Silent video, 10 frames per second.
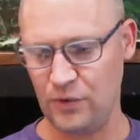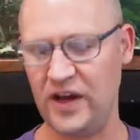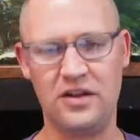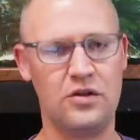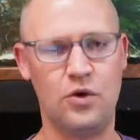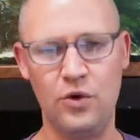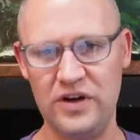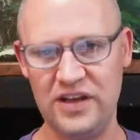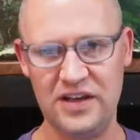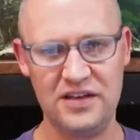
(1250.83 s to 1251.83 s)

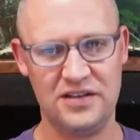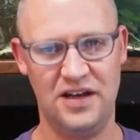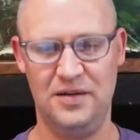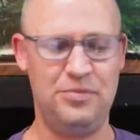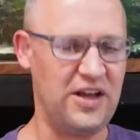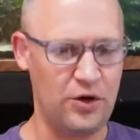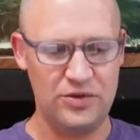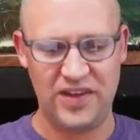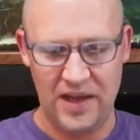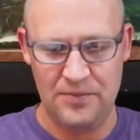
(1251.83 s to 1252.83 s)
Rhinolacoria,
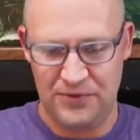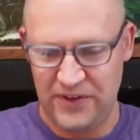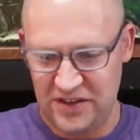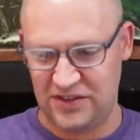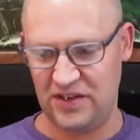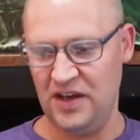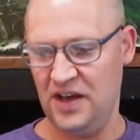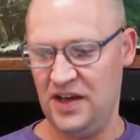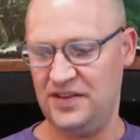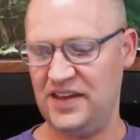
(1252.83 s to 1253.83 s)
pleco type fish.
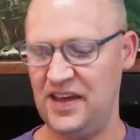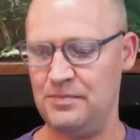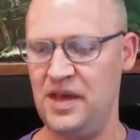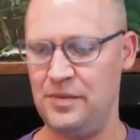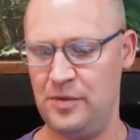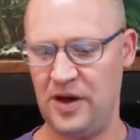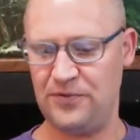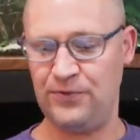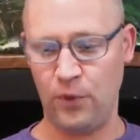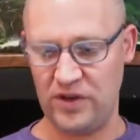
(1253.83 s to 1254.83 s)
They get maybe
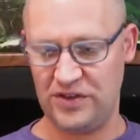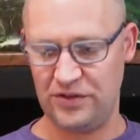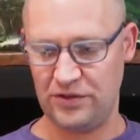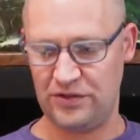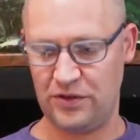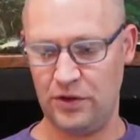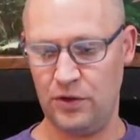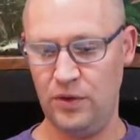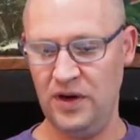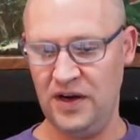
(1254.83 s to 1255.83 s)
about 4 inches or
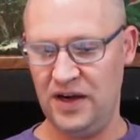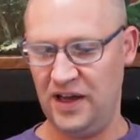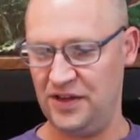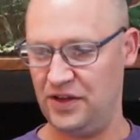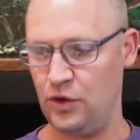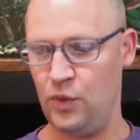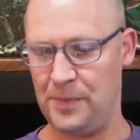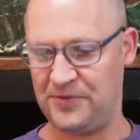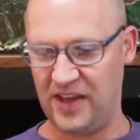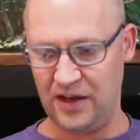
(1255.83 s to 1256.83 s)
so, and they're a
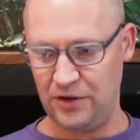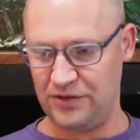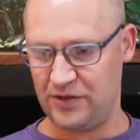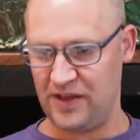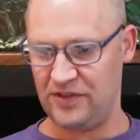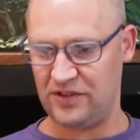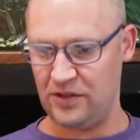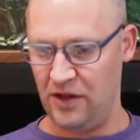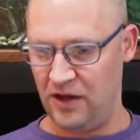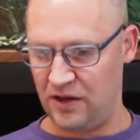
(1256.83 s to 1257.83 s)
whiptail, so they have this
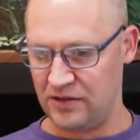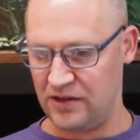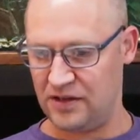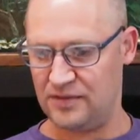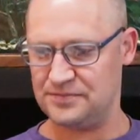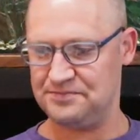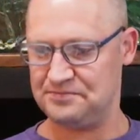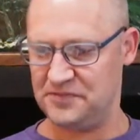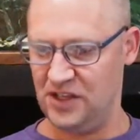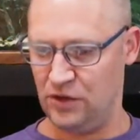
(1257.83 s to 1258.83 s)
long,
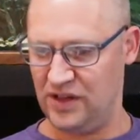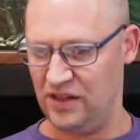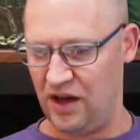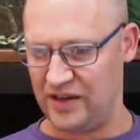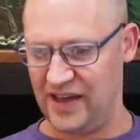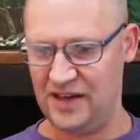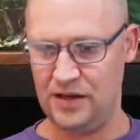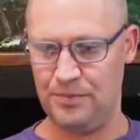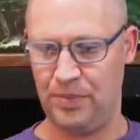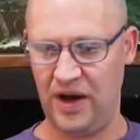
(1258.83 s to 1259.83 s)
you know,
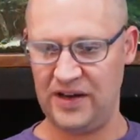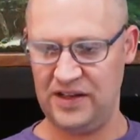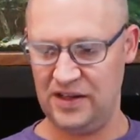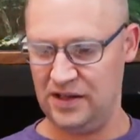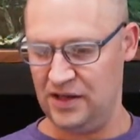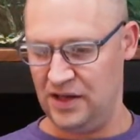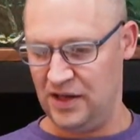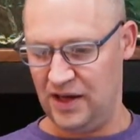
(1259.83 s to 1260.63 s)
elongated body.